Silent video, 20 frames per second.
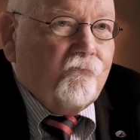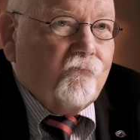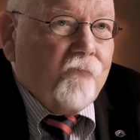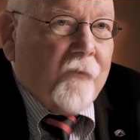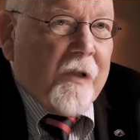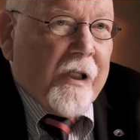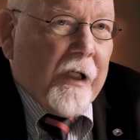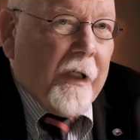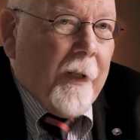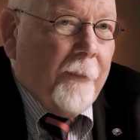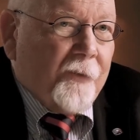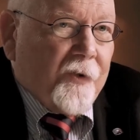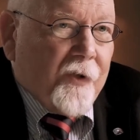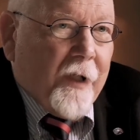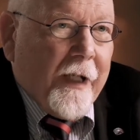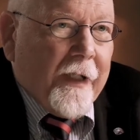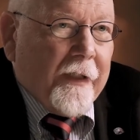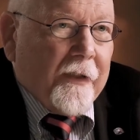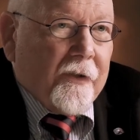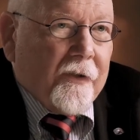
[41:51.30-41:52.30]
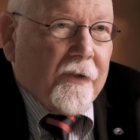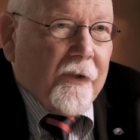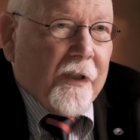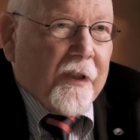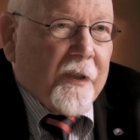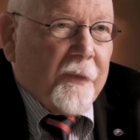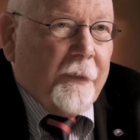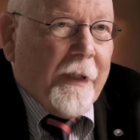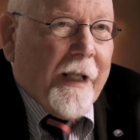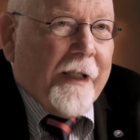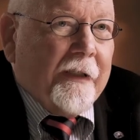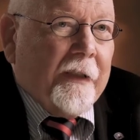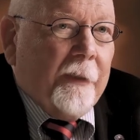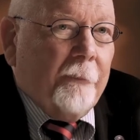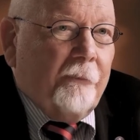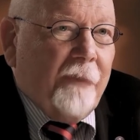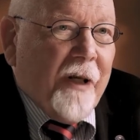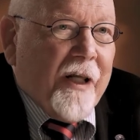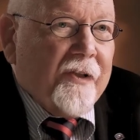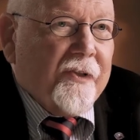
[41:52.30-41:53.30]
Here I'm trying to explain
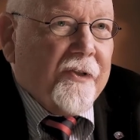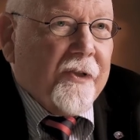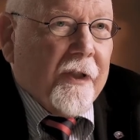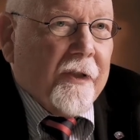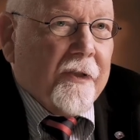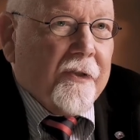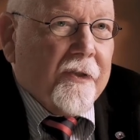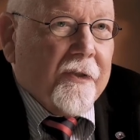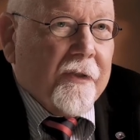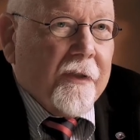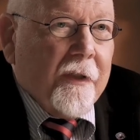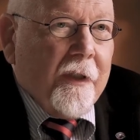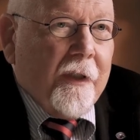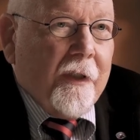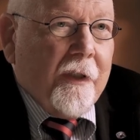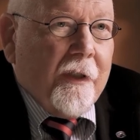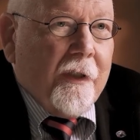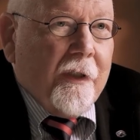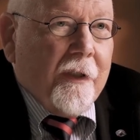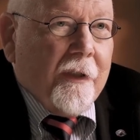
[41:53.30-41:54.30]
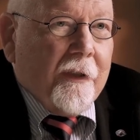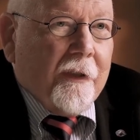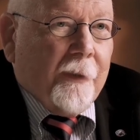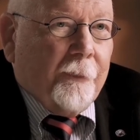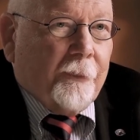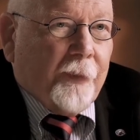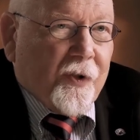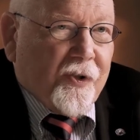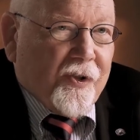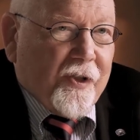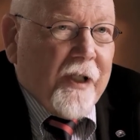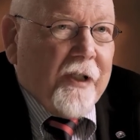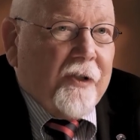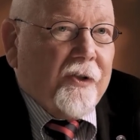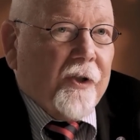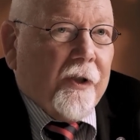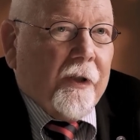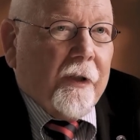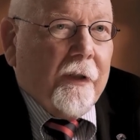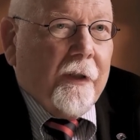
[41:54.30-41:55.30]
the basics, the
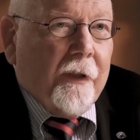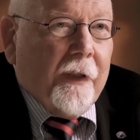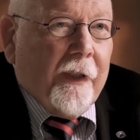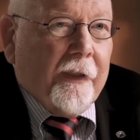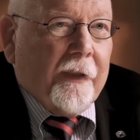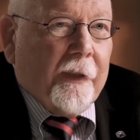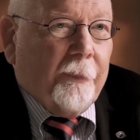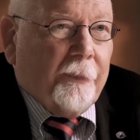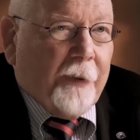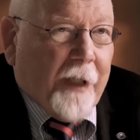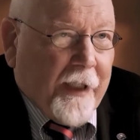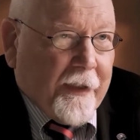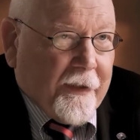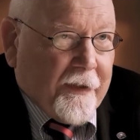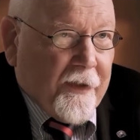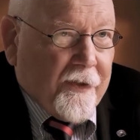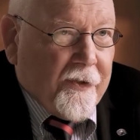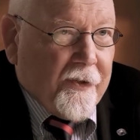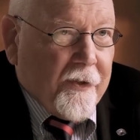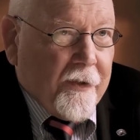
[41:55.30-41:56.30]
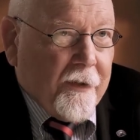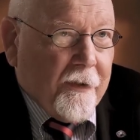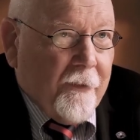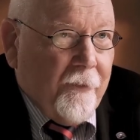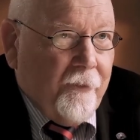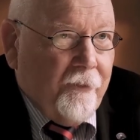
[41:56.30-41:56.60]
procedure, and the practice.